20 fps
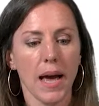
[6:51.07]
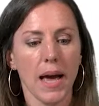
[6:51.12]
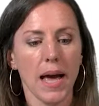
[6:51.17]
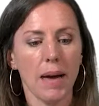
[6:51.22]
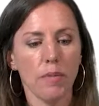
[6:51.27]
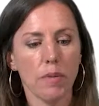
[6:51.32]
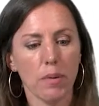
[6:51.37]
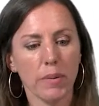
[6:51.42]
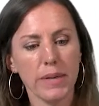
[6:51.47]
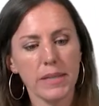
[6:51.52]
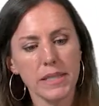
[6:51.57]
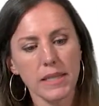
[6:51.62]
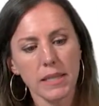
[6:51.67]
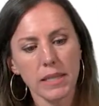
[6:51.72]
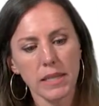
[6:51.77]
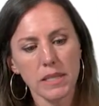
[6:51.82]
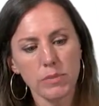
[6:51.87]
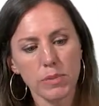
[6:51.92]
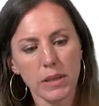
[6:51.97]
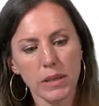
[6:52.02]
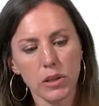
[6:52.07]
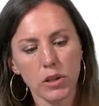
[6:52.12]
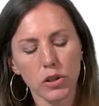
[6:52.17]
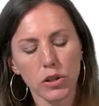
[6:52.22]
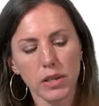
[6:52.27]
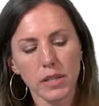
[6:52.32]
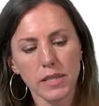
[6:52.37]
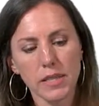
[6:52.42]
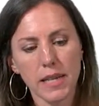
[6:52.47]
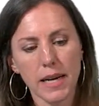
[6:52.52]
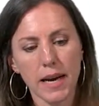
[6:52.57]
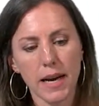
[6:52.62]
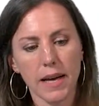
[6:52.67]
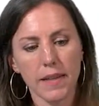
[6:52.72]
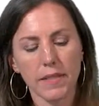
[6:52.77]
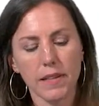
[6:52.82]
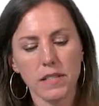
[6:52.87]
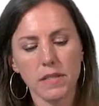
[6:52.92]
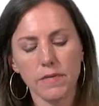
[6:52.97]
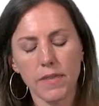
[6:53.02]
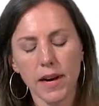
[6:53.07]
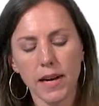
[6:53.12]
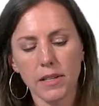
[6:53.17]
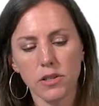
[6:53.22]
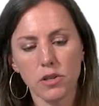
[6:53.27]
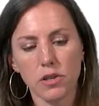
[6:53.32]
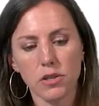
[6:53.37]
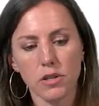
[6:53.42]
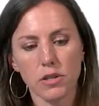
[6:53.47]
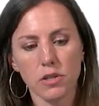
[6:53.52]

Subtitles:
And what we did is we looked at these factors